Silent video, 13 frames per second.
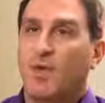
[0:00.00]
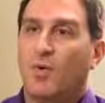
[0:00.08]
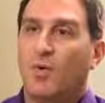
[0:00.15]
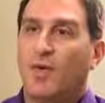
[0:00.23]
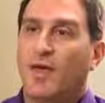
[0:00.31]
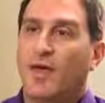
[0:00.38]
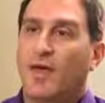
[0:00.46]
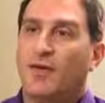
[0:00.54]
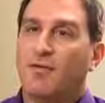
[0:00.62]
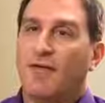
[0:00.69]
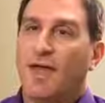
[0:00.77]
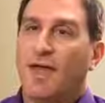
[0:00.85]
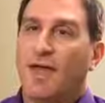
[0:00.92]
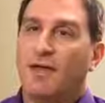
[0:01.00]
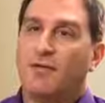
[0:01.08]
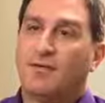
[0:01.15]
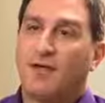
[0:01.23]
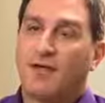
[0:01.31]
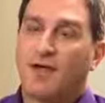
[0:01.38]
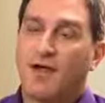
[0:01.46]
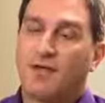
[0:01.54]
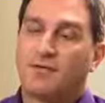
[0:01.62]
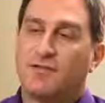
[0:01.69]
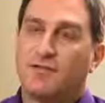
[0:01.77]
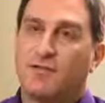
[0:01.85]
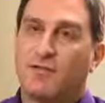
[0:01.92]
we have had a
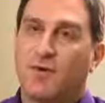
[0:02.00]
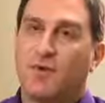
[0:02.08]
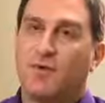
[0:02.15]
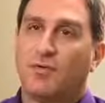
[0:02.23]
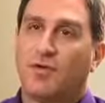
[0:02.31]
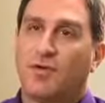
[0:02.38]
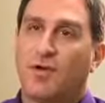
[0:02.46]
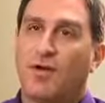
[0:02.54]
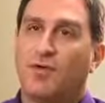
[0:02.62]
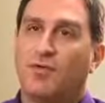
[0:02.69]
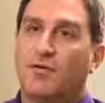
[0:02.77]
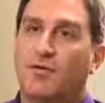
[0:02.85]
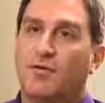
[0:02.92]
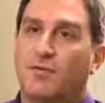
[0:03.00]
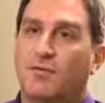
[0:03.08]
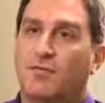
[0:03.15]
constant growth of